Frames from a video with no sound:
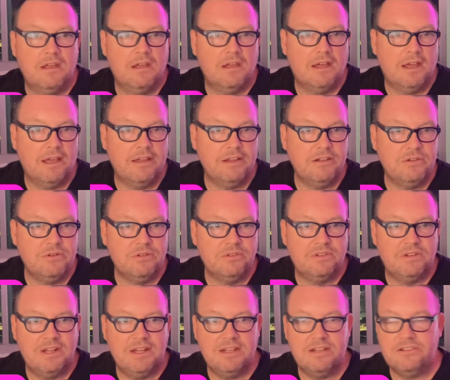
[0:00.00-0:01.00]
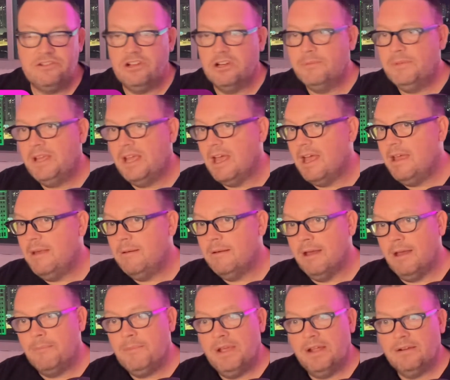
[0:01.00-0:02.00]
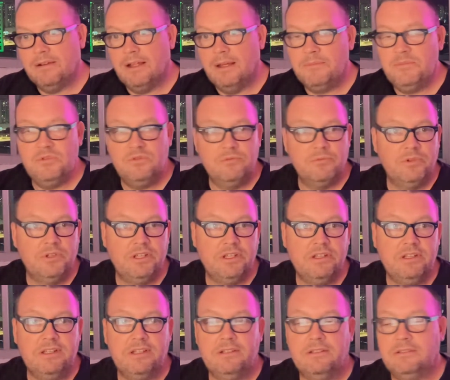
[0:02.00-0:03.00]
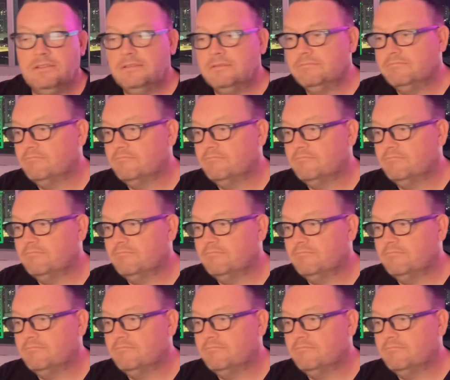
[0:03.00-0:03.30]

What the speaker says: How you doing tonight, Jeremy? I'm doing really good.